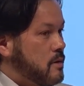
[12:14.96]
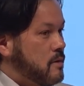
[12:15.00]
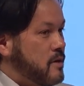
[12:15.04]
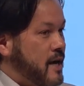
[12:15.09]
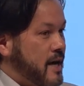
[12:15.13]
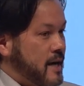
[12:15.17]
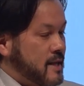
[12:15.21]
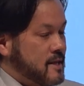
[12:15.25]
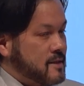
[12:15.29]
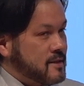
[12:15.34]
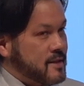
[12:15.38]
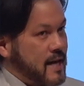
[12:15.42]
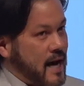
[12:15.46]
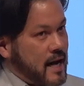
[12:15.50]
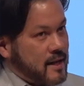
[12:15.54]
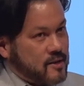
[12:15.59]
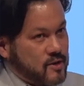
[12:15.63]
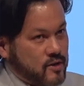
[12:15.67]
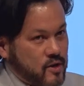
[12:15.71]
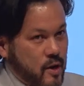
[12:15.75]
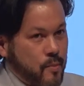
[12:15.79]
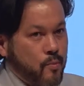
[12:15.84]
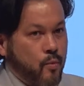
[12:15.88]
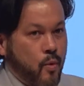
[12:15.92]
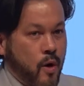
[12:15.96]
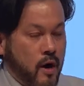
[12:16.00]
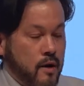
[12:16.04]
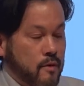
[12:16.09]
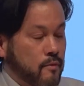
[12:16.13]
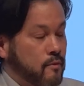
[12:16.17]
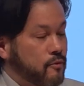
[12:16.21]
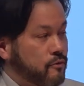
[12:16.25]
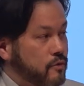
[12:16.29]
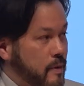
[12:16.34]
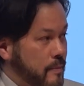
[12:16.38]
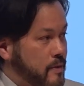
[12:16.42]
they had sat
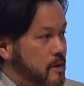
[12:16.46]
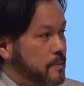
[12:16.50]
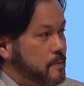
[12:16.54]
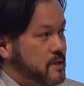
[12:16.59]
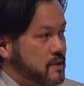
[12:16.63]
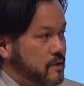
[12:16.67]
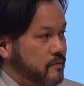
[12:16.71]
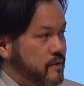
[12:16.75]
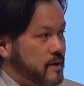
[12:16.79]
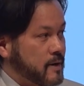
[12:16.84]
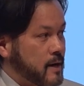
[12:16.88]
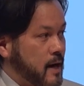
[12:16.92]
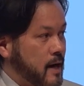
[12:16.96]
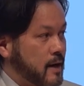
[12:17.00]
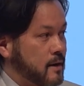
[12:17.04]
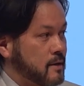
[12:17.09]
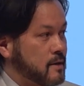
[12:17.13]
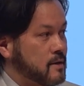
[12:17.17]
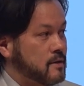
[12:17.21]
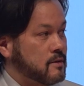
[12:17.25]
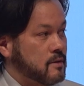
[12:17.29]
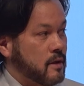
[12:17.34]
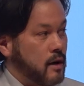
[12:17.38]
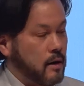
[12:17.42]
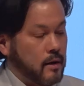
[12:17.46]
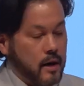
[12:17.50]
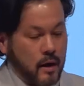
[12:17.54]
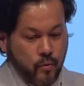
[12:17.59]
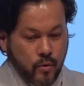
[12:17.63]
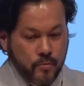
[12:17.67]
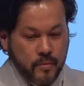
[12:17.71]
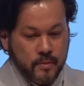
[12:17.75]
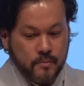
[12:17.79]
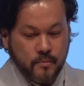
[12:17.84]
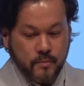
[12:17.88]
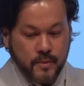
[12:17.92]
someone from the Pacific Islands, a
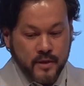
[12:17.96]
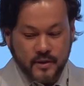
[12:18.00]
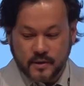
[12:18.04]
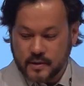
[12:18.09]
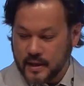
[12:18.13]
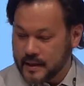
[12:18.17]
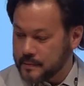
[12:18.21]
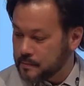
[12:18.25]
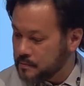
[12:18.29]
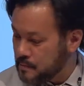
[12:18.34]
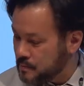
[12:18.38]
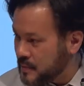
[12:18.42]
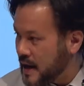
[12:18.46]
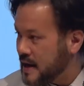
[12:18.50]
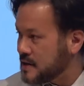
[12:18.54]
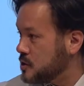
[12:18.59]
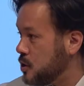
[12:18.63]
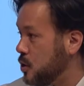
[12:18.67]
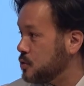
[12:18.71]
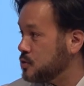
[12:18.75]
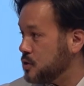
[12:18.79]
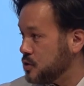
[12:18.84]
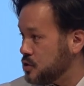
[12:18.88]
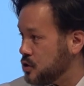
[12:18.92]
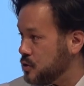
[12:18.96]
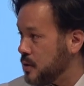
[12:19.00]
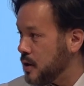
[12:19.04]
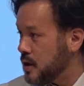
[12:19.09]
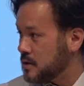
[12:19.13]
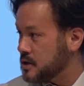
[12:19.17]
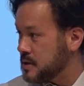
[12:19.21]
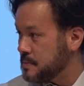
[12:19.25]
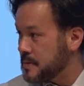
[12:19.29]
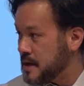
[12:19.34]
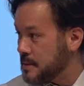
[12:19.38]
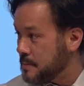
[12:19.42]
woman like as close as you
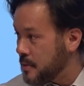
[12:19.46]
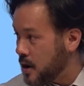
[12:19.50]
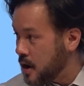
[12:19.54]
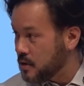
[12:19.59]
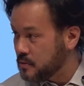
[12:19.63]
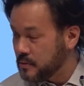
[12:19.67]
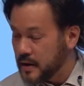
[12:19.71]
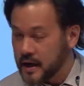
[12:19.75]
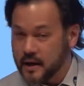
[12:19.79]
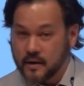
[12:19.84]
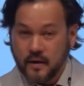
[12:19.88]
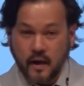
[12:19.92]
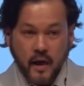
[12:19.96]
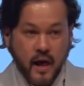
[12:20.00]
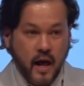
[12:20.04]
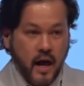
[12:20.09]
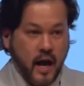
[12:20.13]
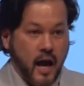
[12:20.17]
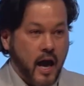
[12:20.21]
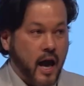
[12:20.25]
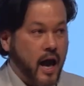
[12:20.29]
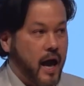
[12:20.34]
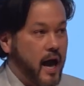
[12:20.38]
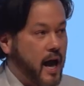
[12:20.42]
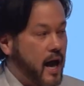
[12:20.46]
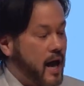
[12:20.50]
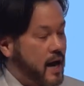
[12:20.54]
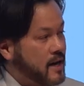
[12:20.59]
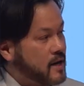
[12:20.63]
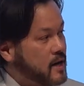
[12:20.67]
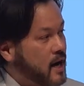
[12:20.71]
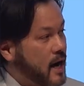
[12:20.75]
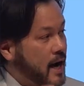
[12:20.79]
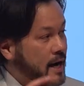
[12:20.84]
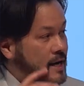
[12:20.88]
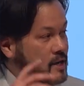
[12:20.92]
are to me, Mark, right?
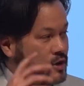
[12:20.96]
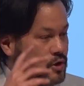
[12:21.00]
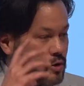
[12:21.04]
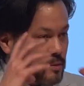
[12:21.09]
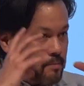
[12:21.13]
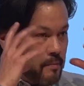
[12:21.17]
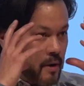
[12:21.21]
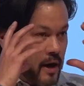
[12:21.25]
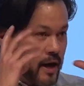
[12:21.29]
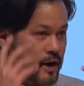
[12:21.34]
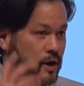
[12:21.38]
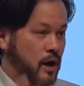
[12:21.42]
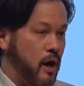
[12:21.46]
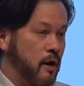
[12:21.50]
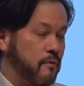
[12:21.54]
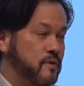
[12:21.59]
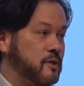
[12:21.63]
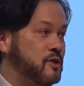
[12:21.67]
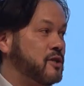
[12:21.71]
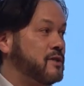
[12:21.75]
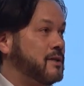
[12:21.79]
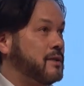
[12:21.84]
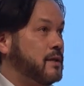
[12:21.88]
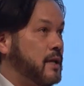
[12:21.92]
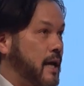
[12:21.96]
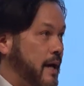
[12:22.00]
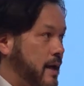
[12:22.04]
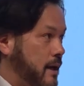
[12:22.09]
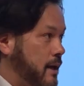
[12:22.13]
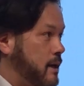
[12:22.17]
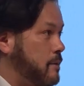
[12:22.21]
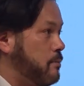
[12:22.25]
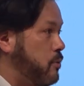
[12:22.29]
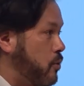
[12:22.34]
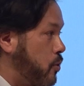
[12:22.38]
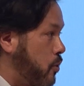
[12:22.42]
And I took mine off,
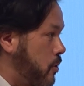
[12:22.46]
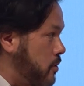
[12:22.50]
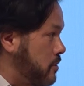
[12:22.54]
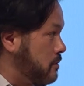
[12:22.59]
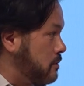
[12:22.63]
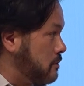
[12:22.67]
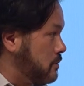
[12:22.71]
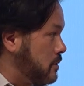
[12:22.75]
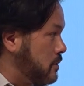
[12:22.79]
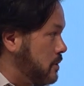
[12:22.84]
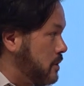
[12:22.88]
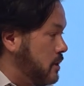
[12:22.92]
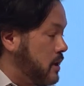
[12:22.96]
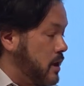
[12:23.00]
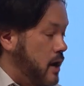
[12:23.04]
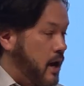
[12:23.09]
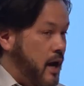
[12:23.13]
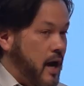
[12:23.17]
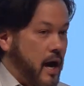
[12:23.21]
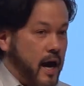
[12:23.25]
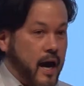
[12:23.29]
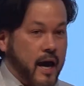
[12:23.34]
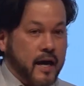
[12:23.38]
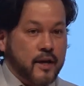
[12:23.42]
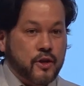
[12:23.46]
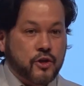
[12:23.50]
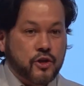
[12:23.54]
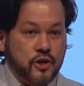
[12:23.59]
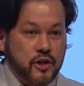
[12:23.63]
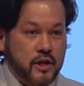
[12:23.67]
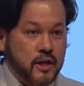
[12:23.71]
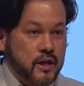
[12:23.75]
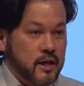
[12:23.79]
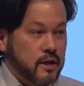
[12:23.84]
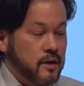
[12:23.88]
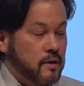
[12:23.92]
slightly bored, and
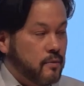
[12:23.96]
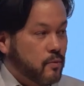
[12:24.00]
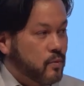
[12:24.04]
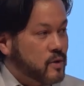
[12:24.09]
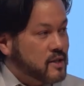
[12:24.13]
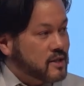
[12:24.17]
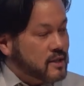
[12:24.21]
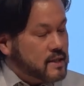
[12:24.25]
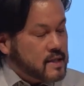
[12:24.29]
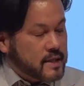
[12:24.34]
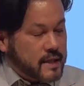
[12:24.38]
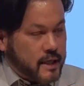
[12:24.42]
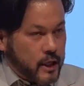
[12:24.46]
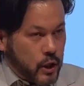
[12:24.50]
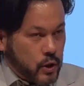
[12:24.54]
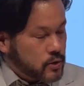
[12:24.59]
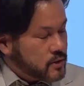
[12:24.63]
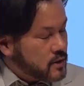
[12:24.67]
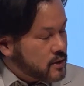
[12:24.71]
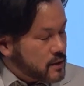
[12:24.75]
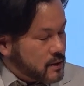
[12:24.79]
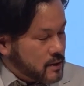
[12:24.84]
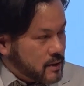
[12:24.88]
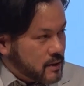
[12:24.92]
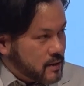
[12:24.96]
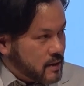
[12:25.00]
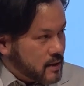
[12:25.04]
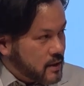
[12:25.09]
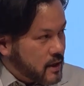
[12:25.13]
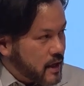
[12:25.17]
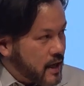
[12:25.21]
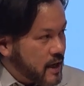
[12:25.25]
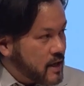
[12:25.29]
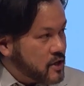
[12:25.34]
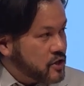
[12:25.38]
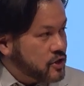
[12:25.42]
she was in tears.
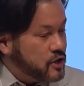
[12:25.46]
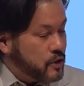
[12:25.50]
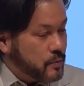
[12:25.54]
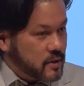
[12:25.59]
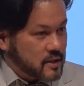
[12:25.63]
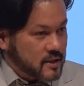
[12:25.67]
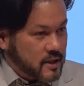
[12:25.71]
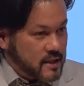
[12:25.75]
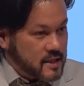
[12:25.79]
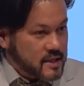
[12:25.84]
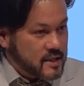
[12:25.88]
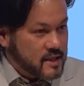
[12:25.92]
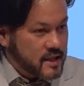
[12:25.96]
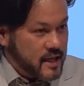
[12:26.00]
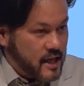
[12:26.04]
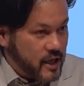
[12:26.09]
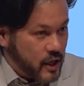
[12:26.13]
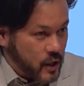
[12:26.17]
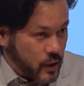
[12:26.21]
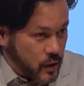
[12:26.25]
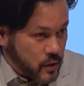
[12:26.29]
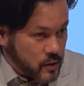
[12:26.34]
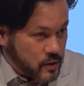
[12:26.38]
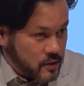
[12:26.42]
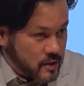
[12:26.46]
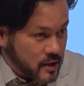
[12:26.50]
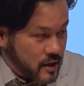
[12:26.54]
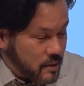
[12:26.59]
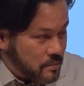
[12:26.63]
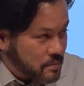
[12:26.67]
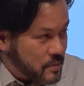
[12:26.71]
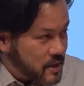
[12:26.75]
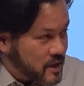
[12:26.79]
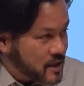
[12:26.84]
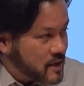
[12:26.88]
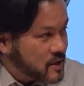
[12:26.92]
And she was in tears
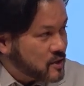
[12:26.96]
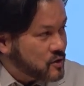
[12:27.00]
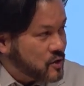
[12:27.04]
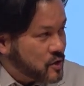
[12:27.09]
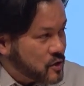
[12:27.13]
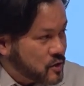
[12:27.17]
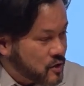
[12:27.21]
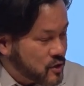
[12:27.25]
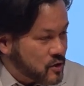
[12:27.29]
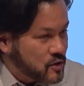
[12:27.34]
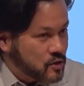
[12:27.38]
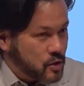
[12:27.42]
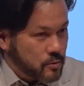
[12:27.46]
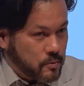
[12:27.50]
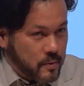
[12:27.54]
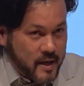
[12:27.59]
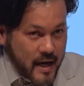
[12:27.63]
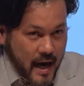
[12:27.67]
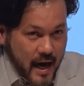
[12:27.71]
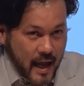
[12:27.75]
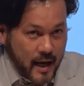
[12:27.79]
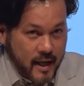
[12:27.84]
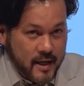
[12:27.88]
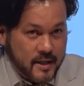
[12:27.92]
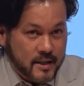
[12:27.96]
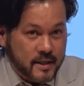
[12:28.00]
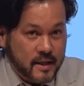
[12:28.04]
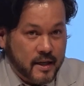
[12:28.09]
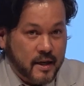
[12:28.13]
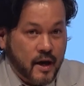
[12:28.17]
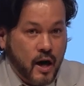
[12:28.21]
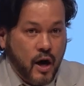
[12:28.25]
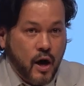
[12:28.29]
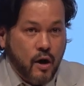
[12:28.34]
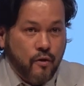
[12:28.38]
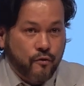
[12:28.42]
because this is the
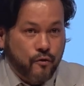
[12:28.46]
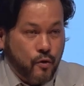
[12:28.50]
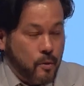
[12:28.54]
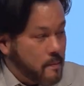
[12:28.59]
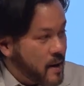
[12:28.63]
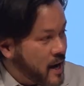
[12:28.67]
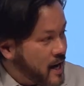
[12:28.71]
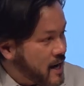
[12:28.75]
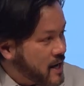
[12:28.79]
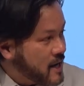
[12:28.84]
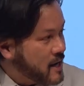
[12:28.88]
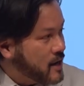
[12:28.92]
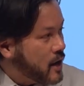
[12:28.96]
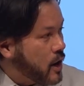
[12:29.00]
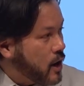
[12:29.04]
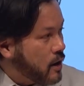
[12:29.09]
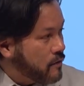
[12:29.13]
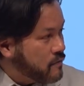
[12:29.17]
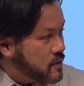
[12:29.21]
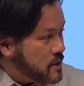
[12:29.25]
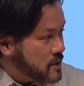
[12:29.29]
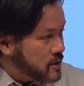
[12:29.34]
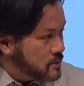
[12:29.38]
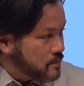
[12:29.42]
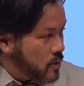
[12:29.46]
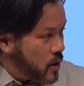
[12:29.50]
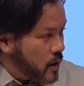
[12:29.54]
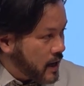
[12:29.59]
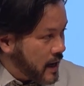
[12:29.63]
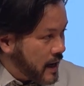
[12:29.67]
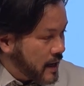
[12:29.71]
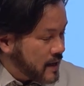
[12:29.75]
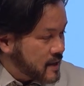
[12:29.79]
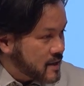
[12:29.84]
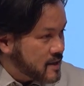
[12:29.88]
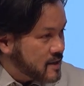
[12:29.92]
reality for many of these small
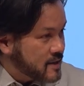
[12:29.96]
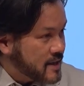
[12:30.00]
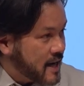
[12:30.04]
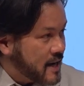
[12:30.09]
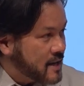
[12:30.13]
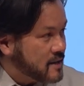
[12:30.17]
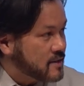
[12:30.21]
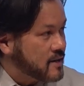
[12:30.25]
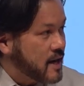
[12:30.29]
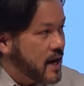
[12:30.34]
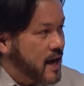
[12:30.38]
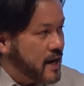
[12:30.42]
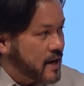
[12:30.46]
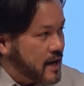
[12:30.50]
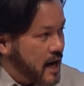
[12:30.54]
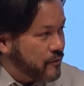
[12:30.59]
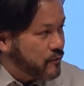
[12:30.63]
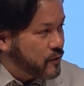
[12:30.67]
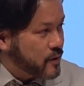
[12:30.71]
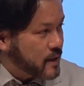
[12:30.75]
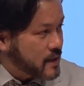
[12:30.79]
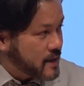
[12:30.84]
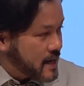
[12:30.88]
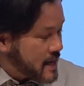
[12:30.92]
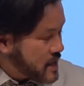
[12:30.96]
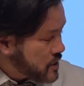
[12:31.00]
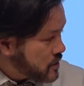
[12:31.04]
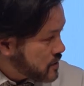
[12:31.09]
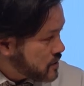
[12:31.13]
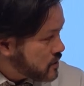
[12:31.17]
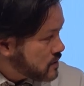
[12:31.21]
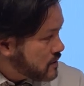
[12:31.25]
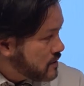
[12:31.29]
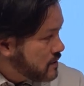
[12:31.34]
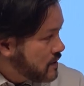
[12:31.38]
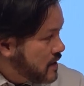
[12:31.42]
island states and African
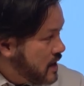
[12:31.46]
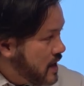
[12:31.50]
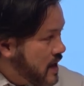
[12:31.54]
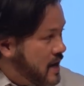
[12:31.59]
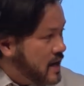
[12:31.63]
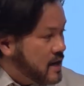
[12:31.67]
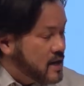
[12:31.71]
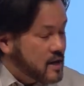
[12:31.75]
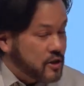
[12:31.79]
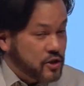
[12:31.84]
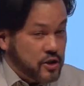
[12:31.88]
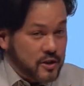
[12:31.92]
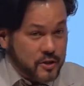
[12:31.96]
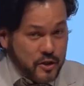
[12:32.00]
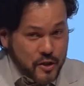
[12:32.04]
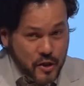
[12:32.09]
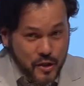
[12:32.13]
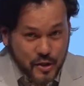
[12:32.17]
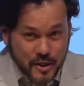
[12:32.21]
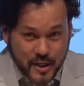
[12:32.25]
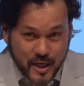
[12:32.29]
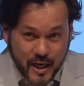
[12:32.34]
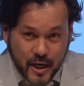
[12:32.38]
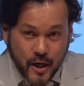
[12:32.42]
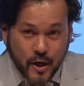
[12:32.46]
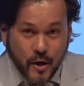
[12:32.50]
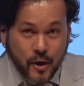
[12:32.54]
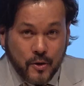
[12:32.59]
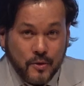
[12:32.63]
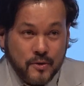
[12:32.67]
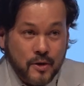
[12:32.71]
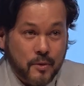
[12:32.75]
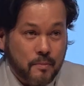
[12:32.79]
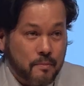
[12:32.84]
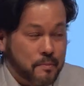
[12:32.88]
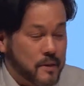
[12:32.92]
nations. She's in
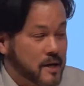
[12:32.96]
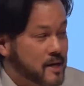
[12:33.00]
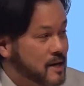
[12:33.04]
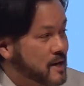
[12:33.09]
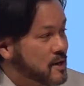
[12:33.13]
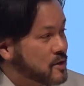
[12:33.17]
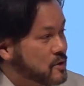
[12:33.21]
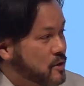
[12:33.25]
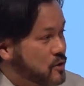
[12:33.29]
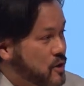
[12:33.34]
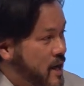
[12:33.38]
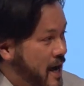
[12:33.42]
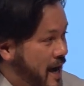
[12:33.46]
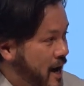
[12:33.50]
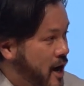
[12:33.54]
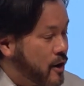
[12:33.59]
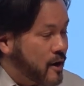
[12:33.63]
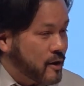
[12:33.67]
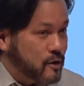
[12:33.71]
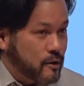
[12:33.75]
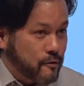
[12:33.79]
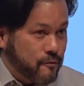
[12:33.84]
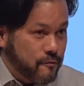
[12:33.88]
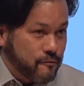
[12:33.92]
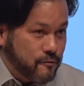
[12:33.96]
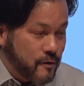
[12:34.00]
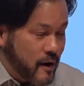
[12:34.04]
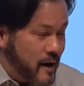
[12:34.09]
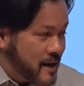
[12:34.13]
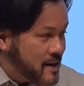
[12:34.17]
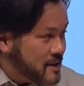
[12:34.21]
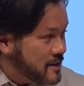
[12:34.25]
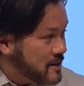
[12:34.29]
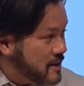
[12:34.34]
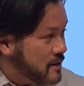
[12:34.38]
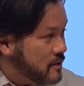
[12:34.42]
tears because they are at the
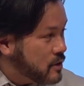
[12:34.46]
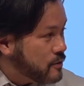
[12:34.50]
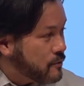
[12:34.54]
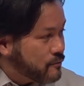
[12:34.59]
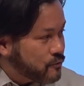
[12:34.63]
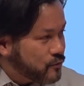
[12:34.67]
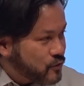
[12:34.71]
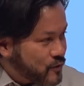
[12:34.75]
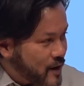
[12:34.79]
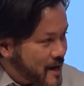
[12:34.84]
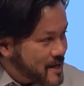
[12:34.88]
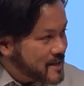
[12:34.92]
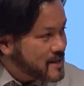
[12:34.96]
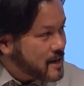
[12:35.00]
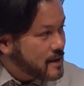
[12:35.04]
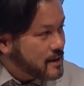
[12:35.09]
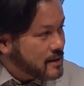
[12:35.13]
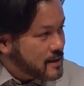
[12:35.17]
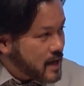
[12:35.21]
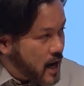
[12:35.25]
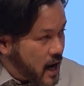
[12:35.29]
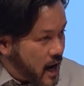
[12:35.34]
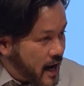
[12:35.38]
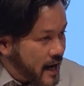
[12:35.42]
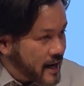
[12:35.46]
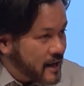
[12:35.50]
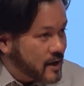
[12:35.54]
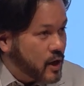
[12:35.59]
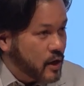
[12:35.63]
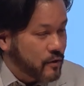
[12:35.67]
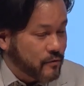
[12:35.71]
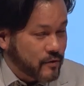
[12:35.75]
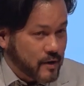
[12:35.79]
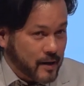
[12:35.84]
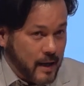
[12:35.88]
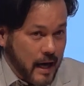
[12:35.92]
front
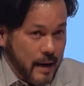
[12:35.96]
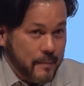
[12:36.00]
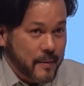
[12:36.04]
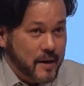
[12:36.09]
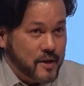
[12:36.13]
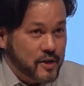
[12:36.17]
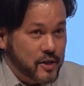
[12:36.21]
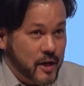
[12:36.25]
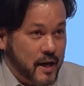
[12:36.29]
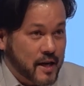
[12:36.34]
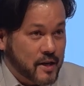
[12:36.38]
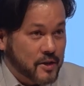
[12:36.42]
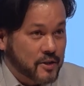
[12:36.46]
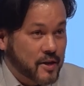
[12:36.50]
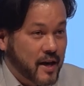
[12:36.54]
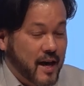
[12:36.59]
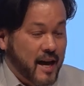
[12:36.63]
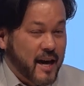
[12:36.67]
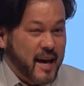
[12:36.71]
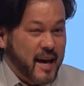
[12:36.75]
line of climate change.